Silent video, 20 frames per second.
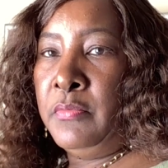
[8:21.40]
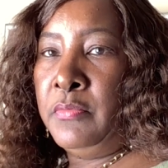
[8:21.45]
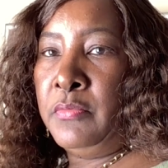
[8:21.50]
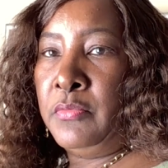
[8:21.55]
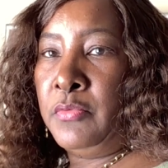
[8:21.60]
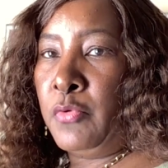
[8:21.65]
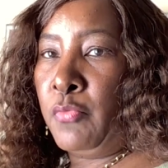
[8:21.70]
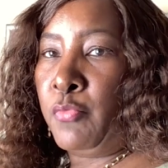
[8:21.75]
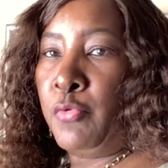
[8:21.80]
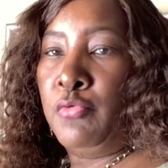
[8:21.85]

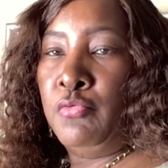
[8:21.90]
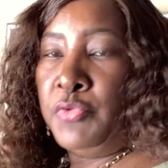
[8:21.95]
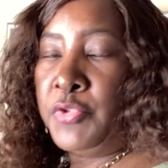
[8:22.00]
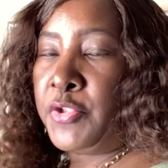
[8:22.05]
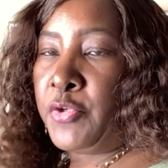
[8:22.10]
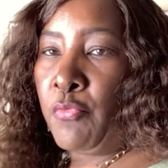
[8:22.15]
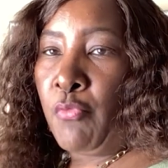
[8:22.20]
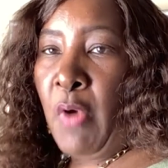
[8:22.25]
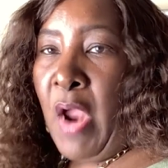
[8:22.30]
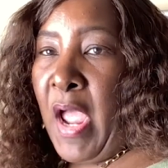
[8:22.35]
the roots
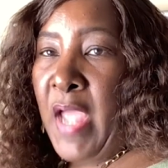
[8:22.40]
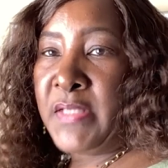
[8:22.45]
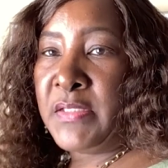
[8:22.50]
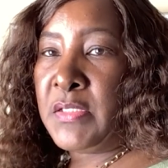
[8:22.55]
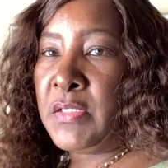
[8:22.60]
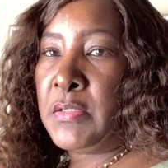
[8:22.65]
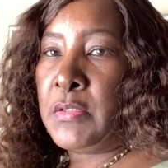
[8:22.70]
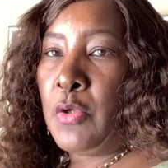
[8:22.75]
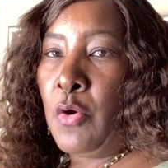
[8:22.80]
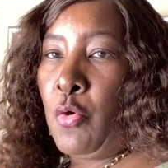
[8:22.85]
to rot.
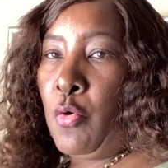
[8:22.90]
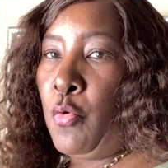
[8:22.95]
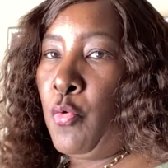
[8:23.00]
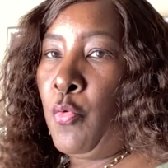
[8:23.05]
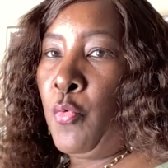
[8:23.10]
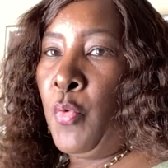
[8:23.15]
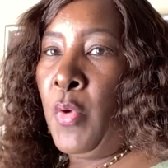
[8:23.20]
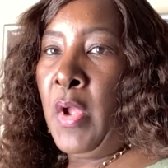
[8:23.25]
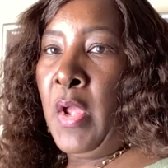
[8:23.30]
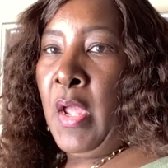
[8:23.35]

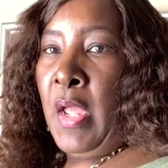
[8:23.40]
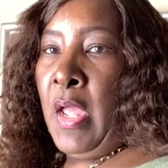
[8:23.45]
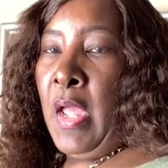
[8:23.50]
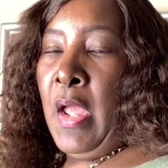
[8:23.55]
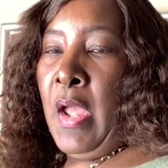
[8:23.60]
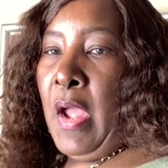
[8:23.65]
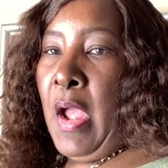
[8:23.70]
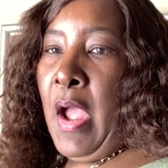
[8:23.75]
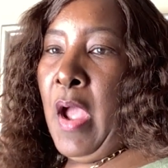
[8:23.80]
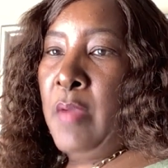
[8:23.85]
So
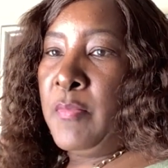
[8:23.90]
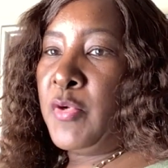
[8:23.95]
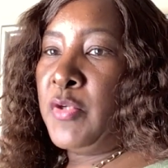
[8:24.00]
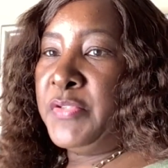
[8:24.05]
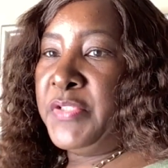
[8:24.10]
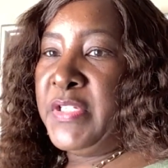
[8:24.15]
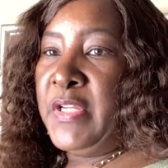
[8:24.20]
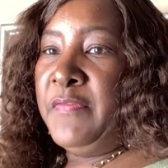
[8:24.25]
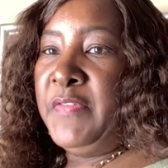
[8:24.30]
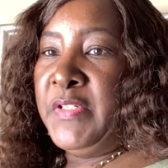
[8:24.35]
I'm
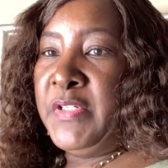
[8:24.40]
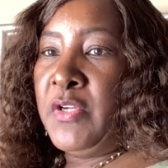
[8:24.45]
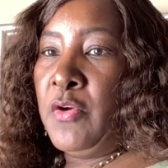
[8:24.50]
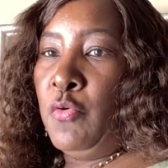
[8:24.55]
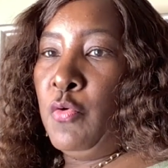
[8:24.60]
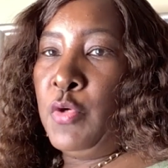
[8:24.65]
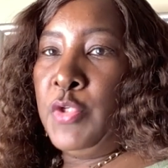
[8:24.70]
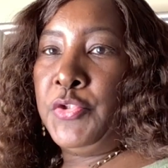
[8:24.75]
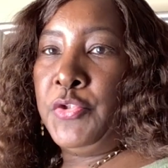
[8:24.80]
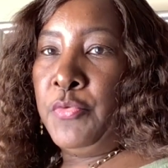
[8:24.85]
definitely
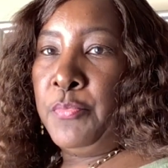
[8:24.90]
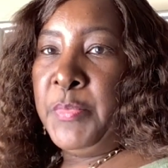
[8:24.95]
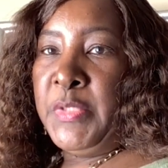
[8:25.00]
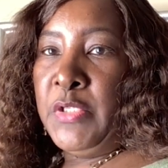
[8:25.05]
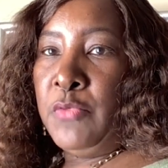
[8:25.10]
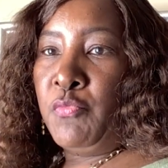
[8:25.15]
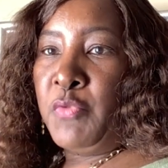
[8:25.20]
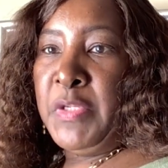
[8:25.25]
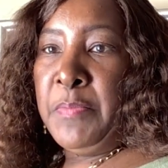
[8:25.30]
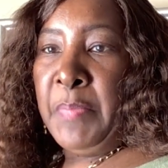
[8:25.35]
going to
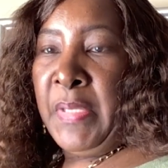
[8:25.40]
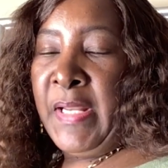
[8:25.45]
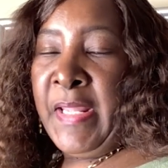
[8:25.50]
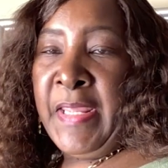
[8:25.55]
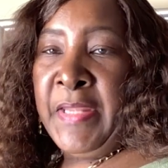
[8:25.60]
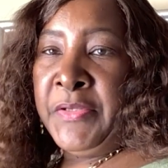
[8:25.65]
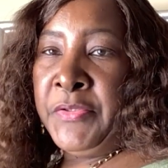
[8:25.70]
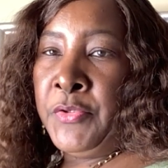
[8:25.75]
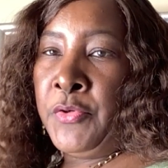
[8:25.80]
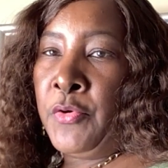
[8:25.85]
be
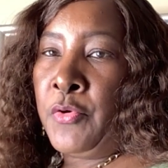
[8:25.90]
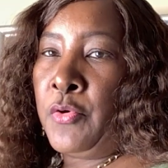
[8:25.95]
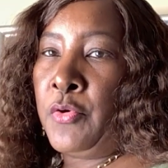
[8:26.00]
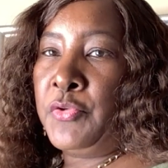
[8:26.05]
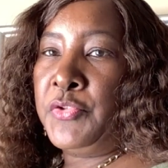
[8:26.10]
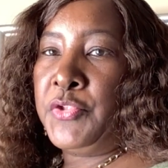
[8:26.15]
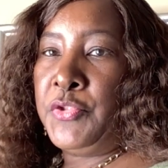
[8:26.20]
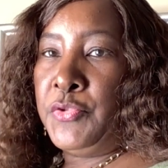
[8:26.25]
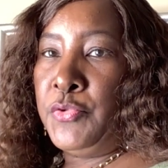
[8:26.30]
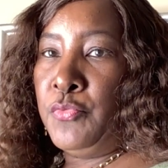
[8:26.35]
replanting her
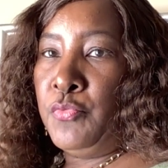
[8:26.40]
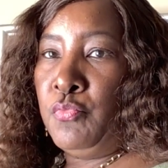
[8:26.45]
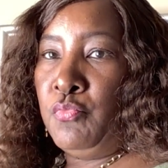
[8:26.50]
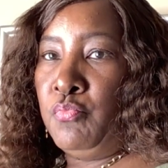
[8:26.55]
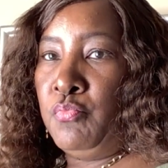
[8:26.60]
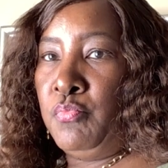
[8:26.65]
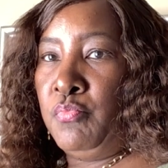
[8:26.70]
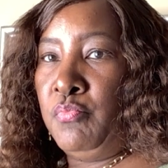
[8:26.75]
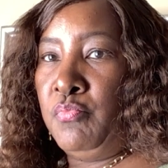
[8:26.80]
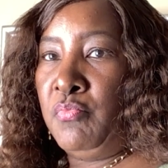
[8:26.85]

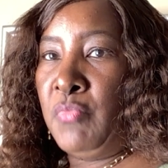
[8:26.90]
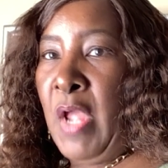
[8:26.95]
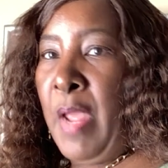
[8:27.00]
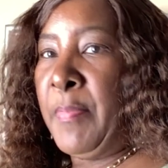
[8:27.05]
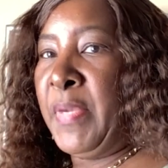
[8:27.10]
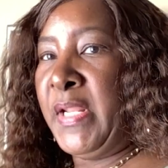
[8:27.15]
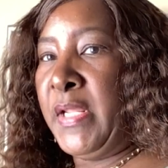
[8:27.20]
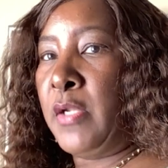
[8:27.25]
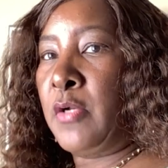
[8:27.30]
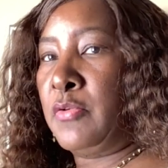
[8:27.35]
soon. I
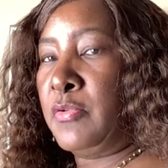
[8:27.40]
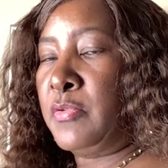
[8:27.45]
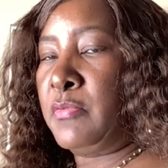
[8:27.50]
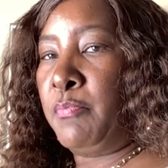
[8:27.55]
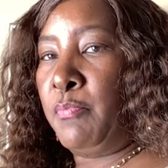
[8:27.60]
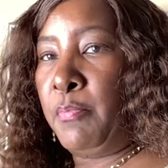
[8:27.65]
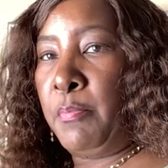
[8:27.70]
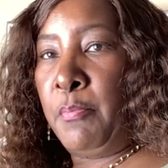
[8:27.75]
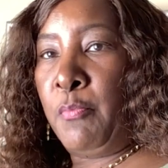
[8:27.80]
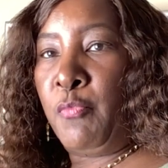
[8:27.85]
plan on
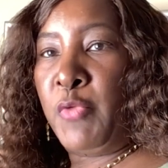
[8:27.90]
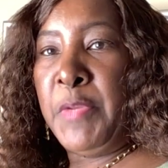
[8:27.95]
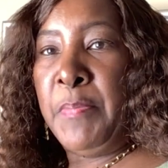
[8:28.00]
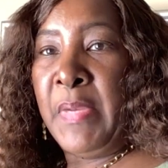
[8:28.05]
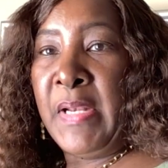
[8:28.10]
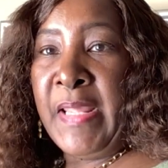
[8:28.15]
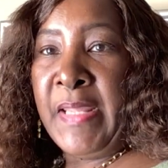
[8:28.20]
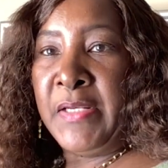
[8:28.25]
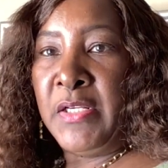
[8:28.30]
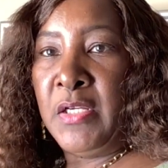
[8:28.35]

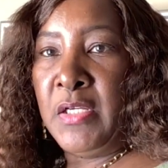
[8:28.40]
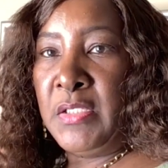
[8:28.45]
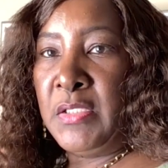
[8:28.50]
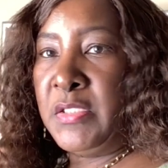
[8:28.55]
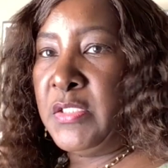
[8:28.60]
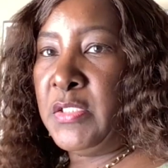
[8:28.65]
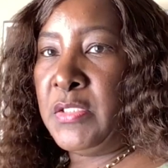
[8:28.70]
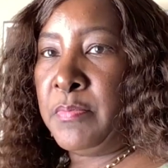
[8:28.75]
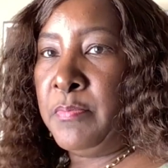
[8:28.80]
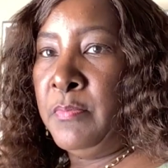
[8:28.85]
replanting her at
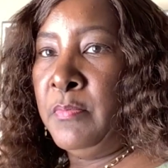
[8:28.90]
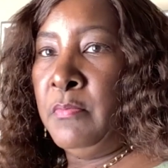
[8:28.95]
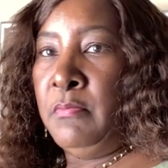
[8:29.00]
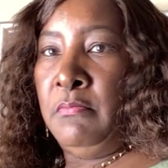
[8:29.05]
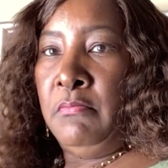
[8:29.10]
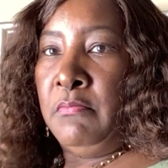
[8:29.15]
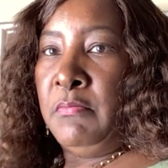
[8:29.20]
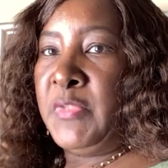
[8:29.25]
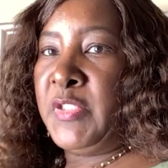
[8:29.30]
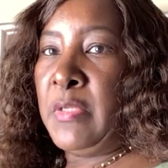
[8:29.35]
least
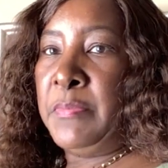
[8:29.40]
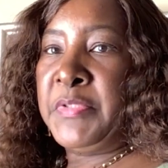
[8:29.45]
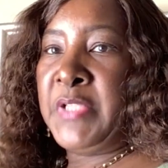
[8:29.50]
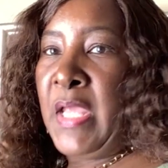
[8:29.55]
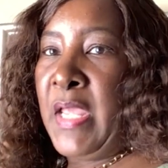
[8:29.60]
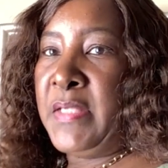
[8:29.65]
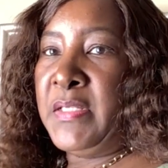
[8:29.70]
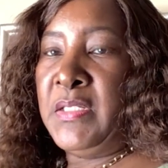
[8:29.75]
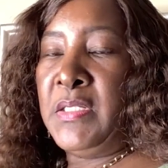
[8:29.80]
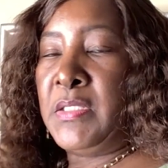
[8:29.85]

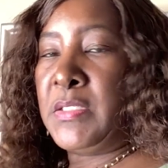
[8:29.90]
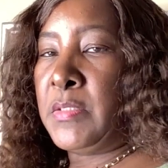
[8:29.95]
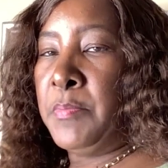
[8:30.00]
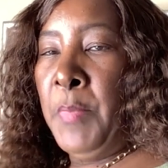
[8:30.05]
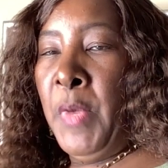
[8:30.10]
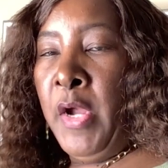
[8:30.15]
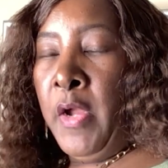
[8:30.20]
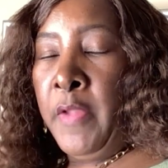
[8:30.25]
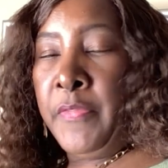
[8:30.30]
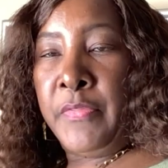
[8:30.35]
sometime next
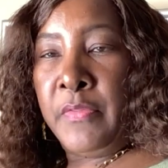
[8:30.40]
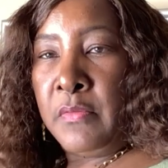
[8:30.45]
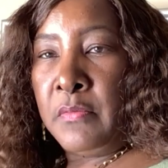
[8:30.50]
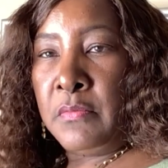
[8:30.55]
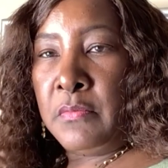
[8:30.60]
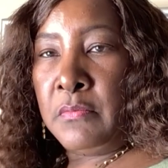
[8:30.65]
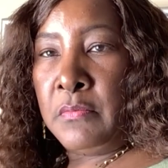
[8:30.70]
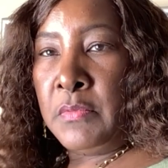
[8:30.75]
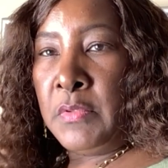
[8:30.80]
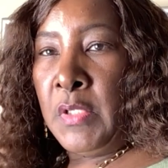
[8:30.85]
month
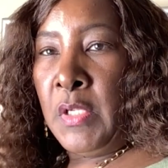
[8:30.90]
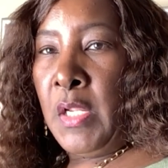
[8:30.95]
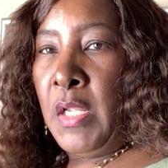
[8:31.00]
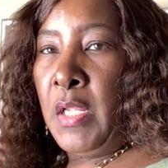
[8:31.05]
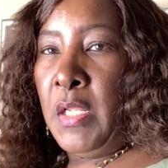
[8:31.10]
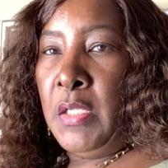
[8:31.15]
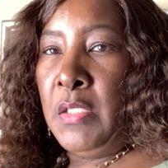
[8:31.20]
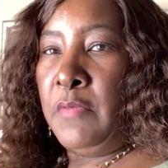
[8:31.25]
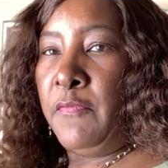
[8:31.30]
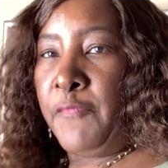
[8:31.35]

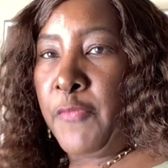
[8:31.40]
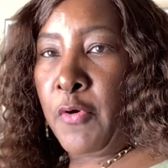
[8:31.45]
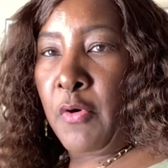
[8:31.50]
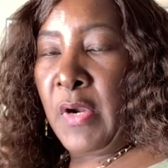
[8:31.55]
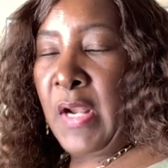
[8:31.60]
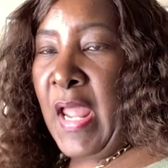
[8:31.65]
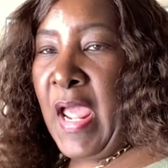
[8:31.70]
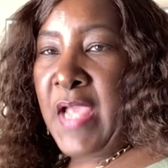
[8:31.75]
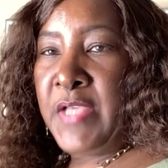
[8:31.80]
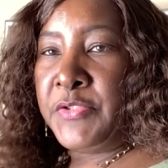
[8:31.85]
and
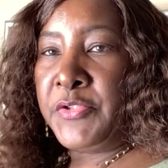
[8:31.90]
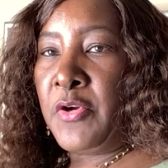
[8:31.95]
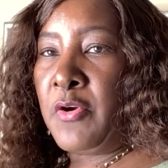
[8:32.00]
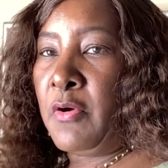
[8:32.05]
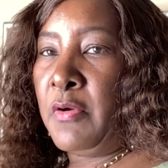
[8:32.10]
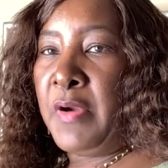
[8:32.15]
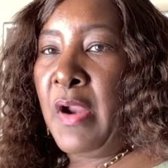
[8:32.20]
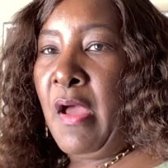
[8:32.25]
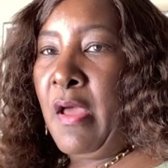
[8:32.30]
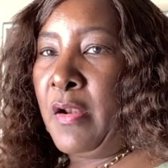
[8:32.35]
fertilize her
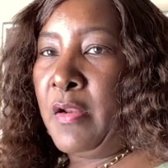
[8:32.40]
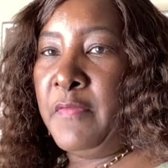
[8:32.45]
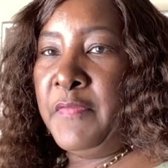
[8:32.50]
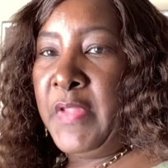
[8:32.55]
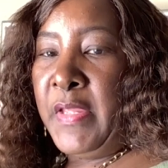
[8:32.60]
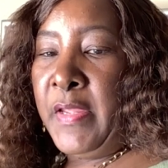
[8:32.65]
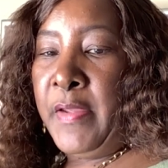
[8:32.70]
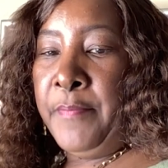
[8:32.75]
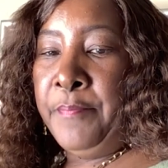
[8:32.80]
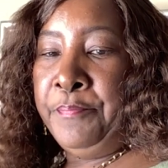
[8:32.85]
and all of
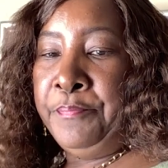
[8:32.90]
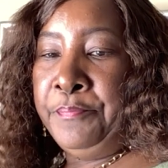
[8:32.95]
that.